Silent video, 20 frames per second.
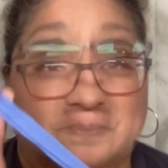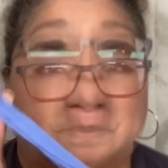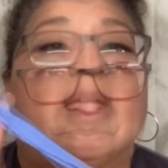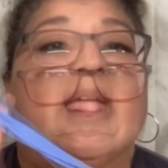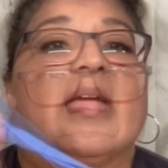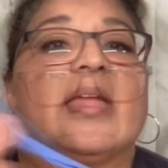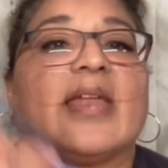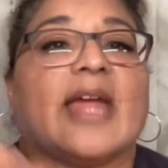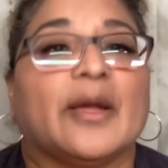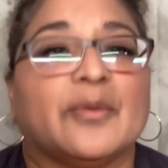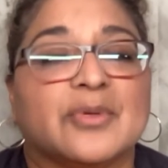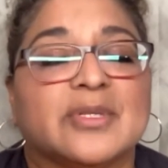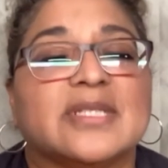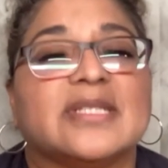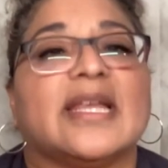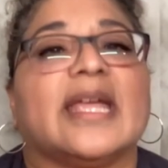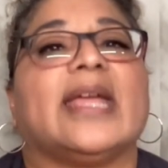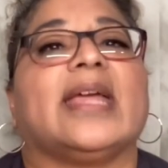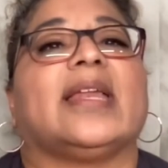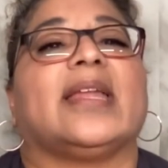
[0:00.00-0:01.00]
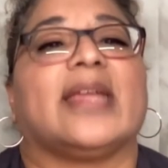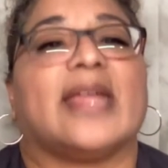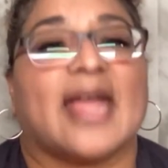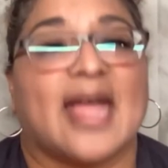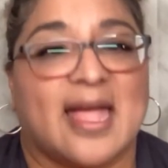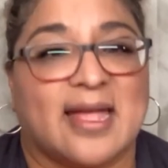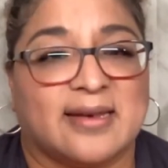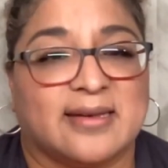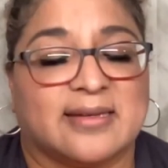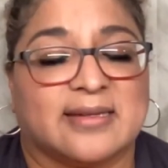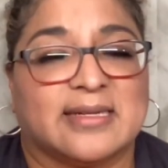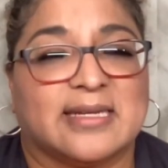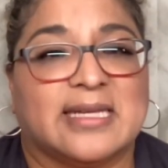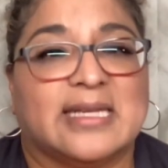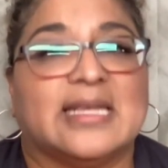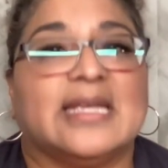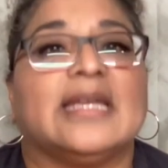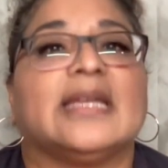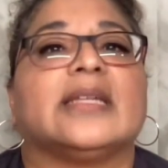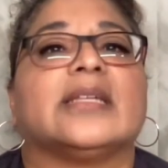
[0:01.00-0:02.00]
And I will say it again,
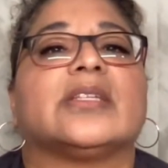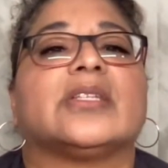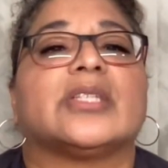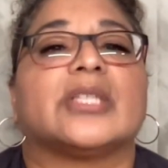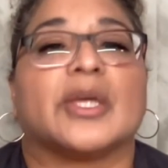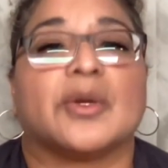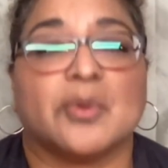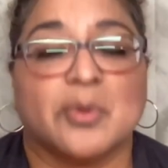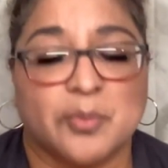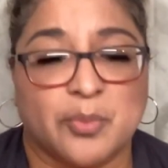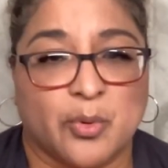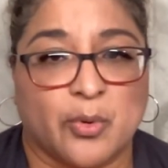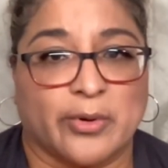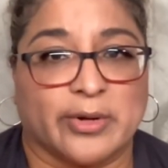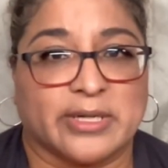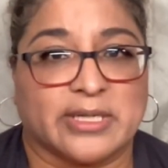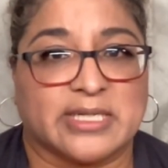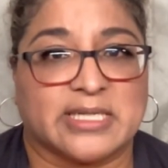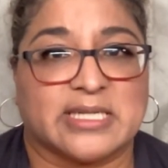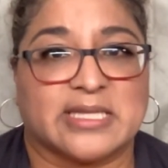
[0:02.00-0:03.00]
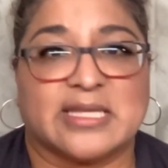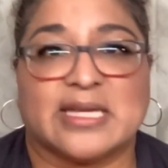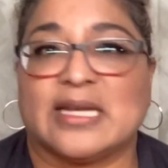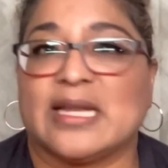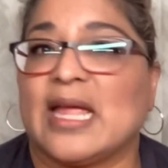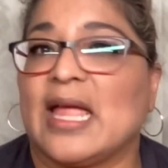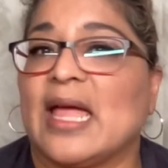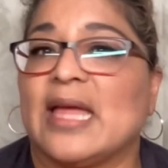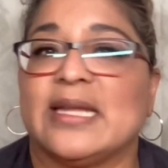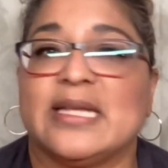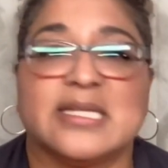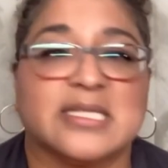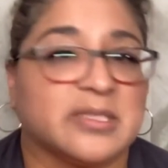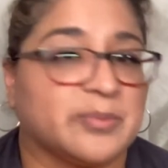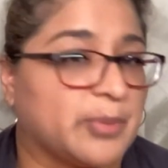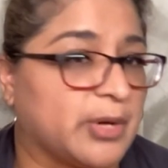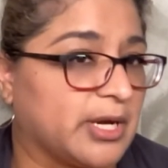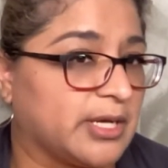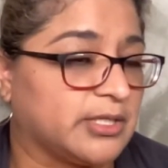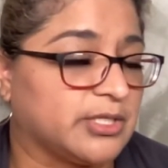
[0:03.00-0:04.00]
it is so important that any
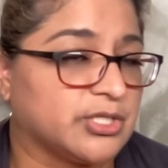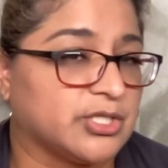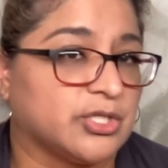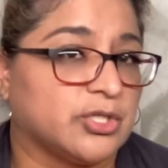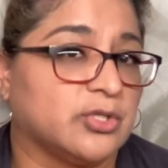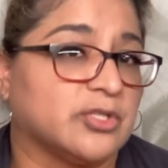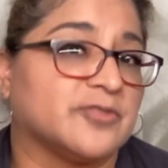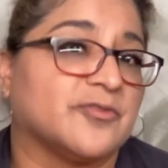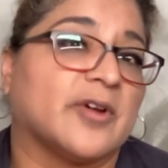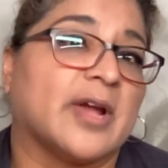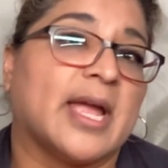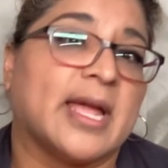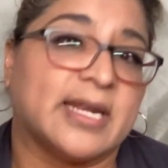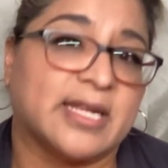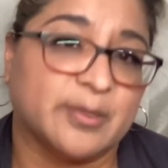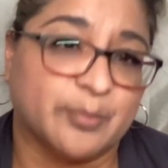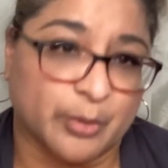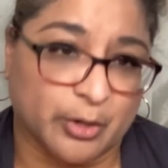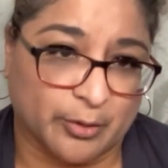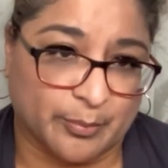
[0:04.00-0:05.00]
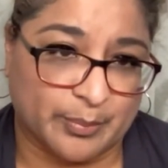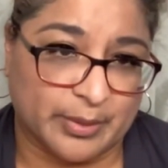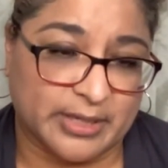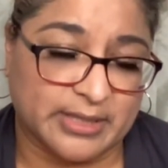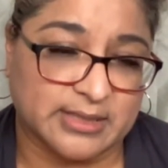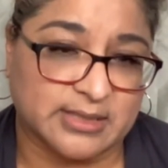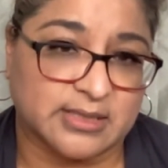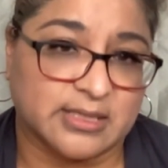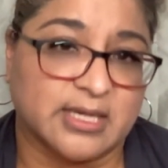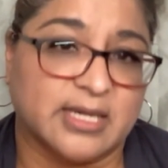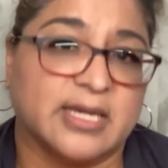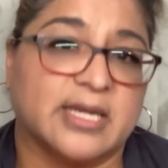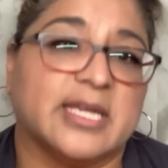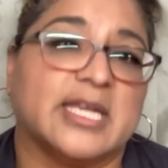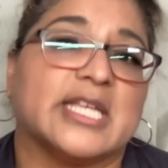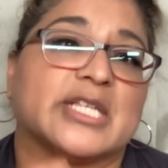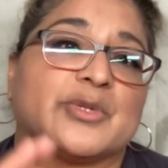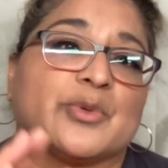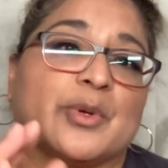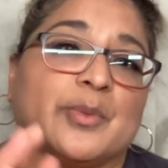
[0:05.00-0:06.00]
sponge used for any purpose
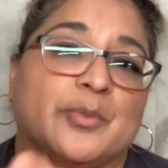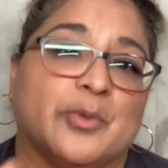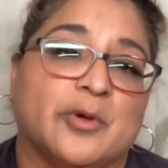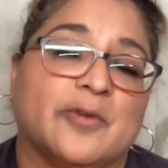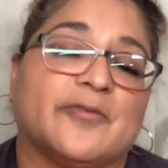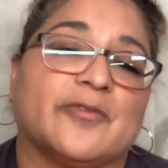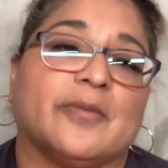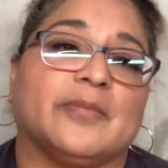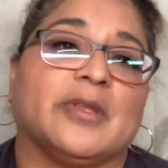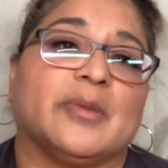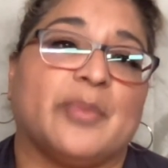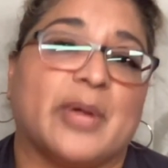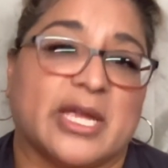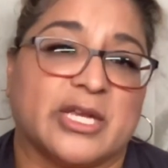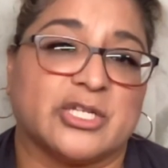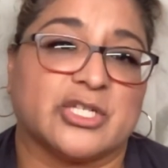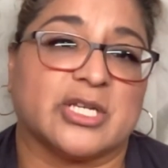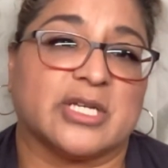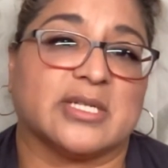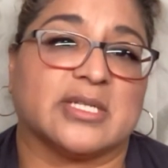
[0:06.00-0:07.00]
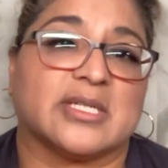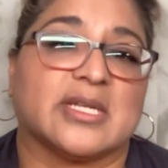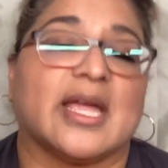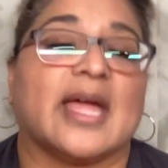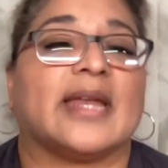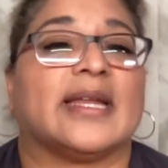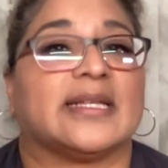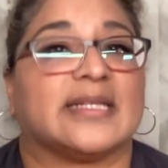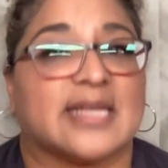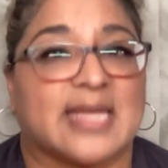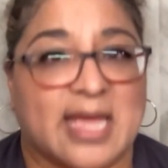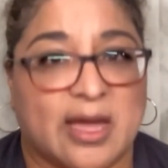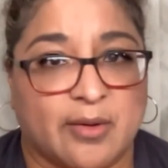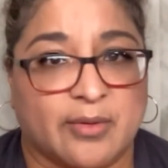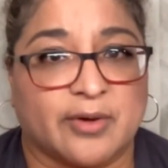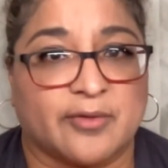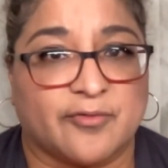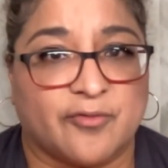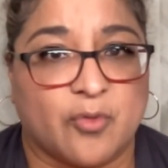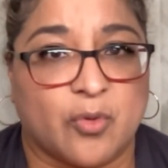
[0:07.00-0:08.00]
is removed from the patient and is
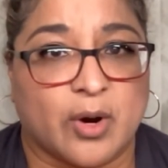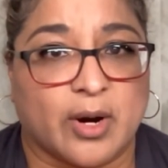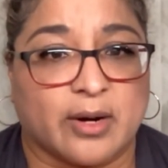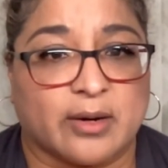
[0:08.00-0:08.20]
accounted for.